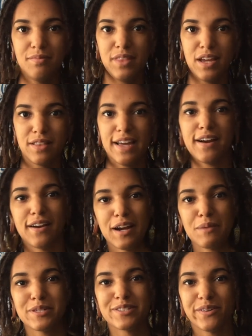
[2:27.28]
they're there, and
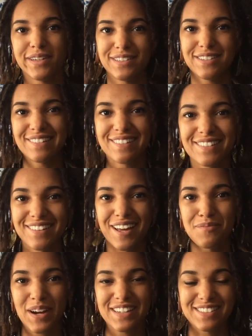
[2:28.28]
I'm just going to
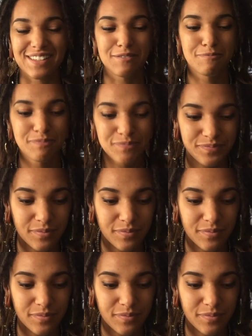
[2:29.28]
embrace them.